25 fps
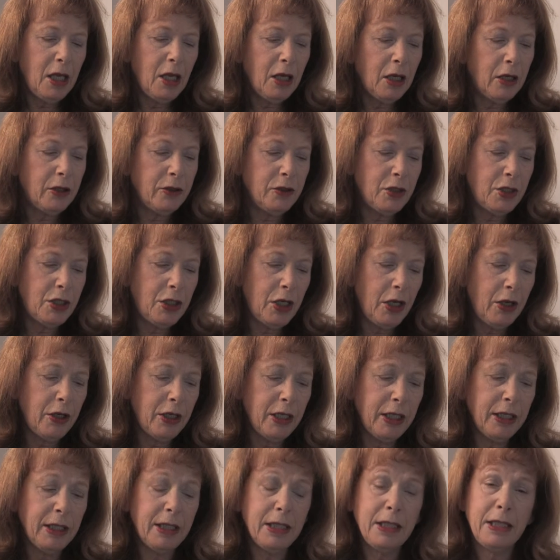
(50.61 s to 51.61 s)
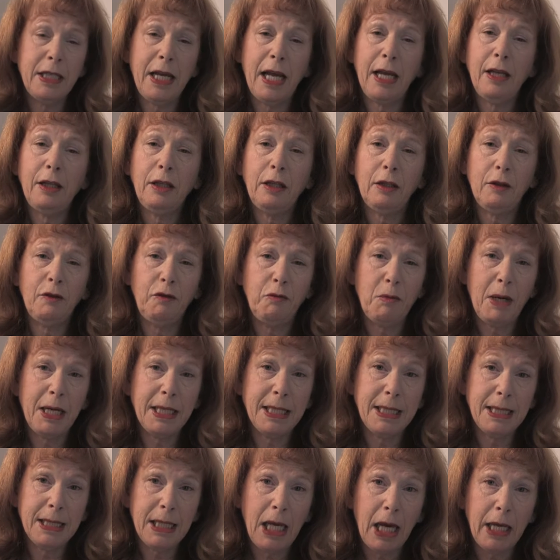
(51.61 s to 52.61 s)
concerning the death of my
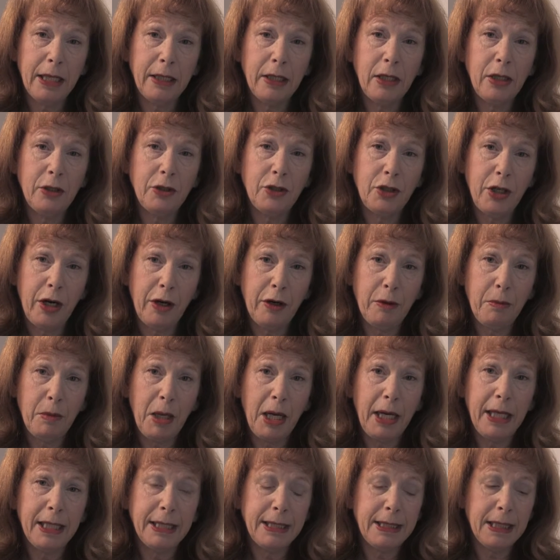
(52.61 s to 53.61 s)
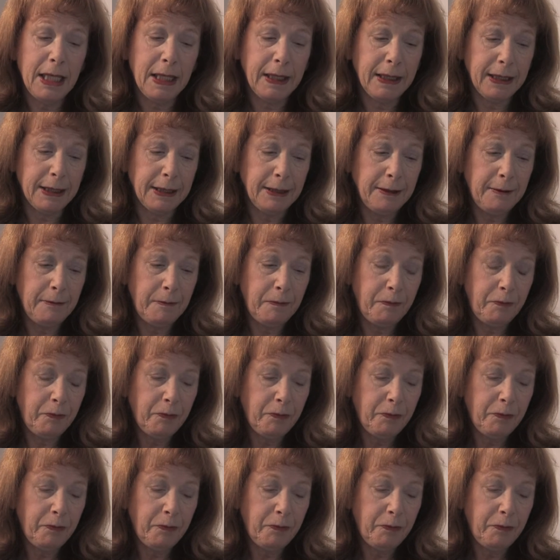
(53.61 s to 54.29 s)
son Jeremiah Duggan